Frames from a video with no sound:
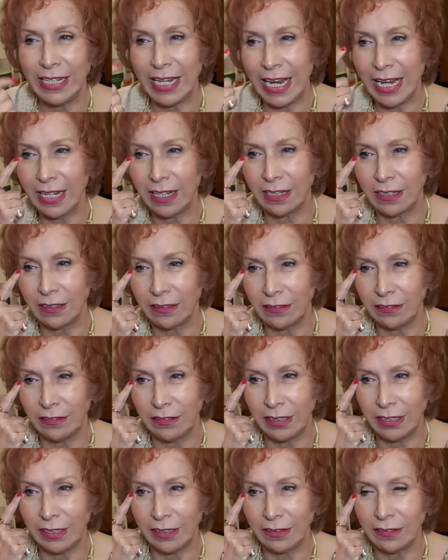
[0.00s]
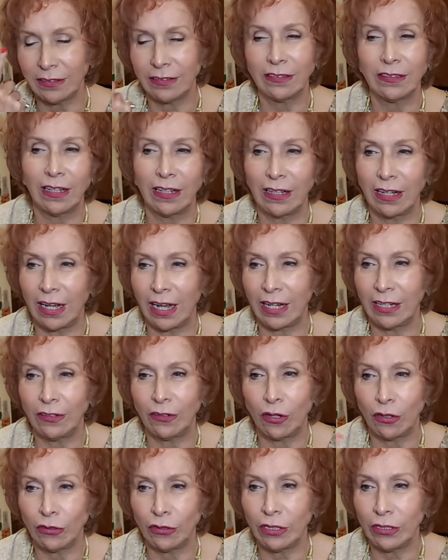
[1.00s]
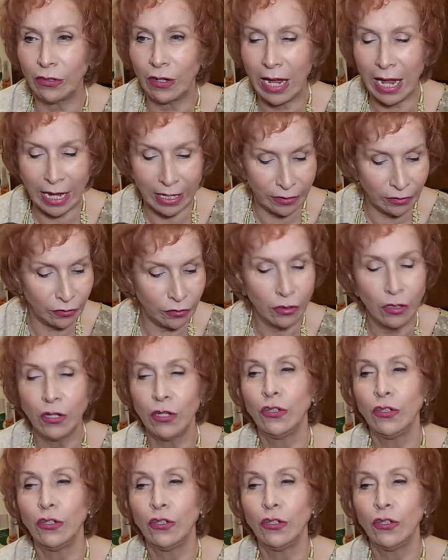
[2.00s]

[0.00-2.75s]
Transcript: neck, this, on your hands,